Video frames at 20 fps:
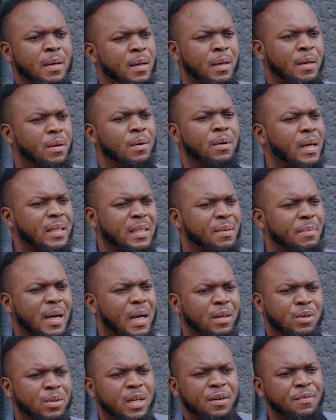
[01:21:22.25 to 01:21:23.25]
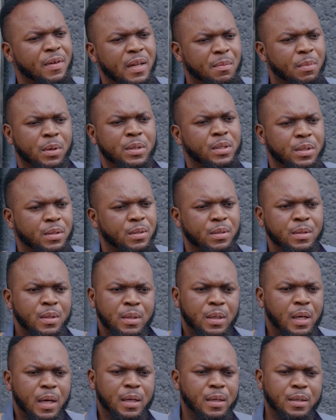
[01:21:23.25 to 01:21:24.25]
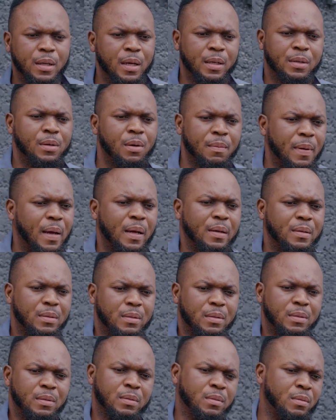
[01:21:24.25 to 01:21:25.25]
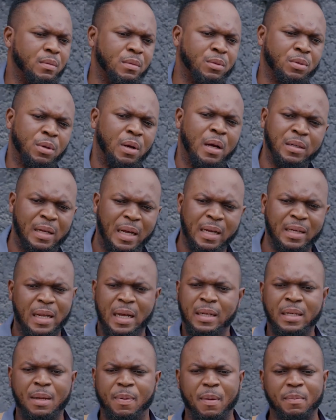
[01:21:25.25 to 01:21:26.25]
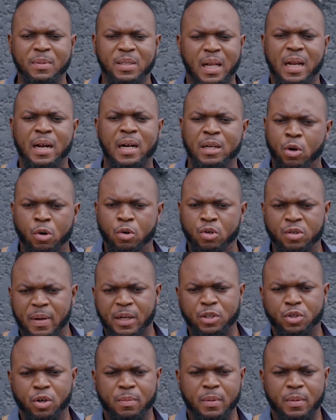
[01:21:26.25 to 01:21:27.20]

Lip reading: Ogasime cannot give anybody a number. Lucky. Now they pay me salary. I don't lose Lucky.